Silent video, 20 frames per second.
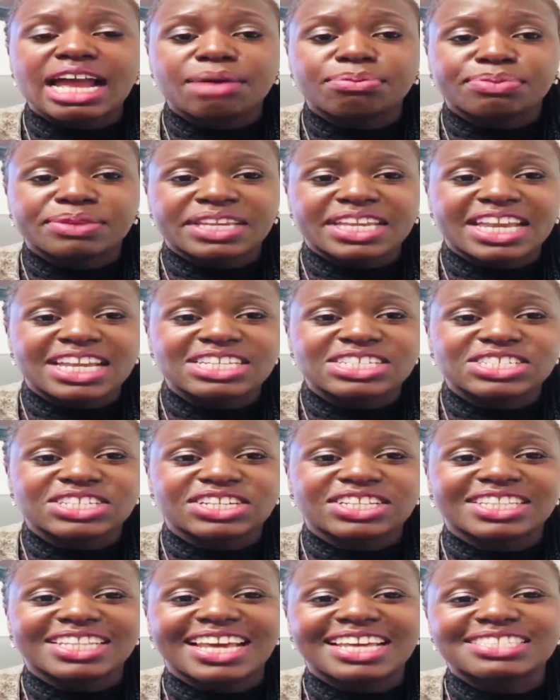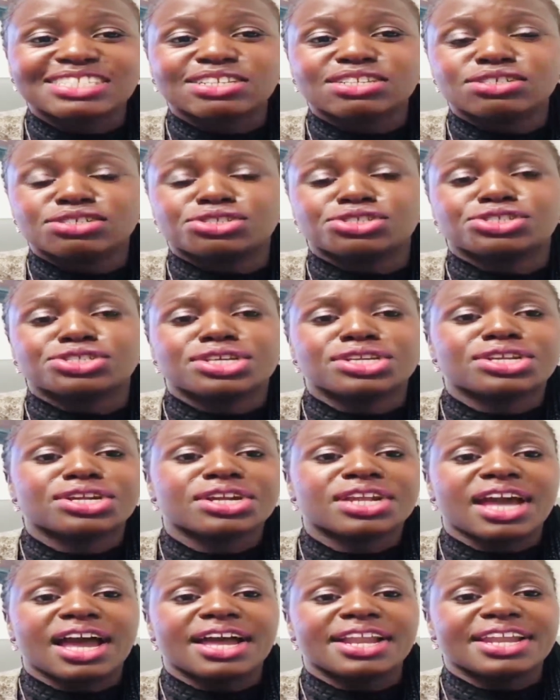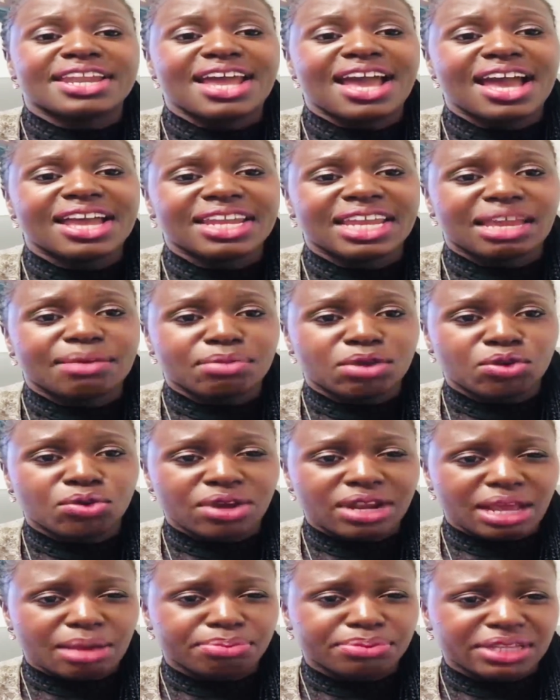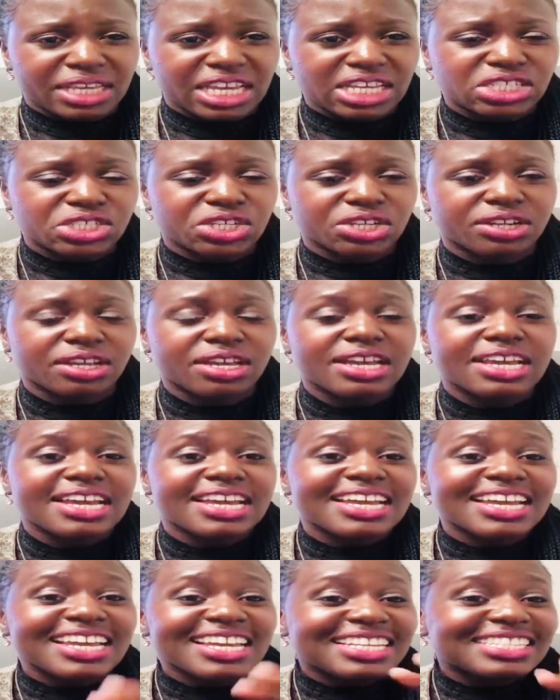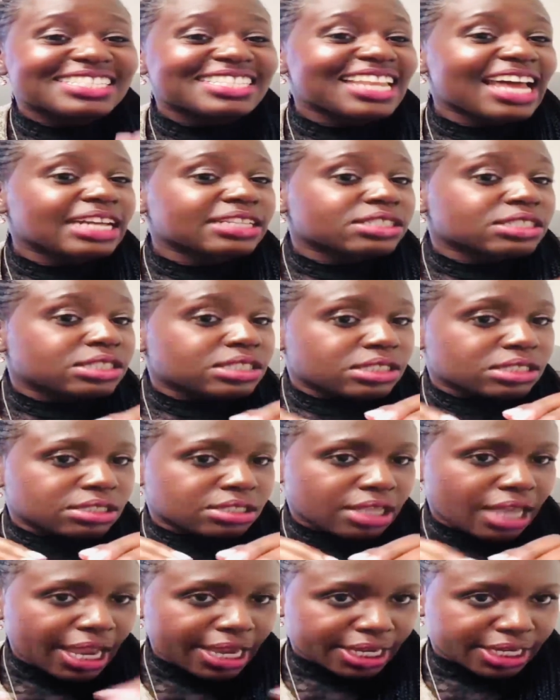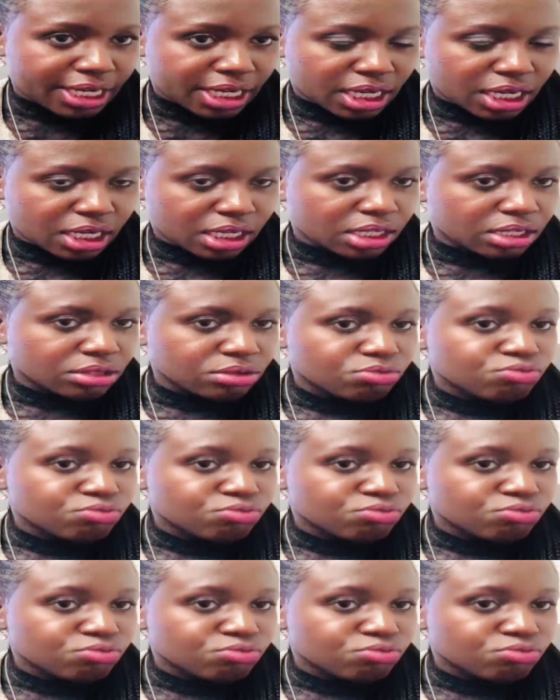application that's considered a non-immigrant application is not technically